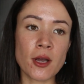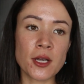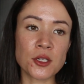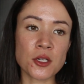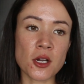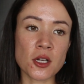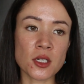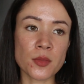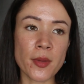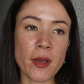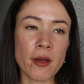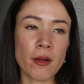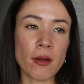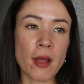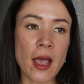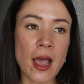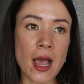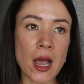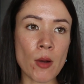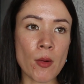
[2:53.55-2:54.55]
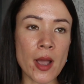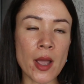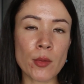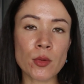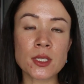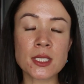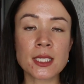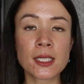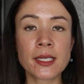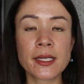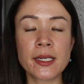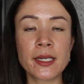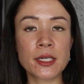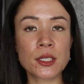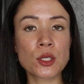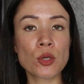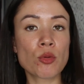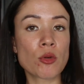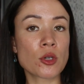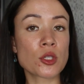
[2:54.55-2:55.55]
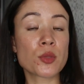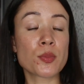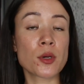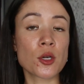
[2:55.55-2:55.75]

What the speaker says: I talked about how I was leaning towards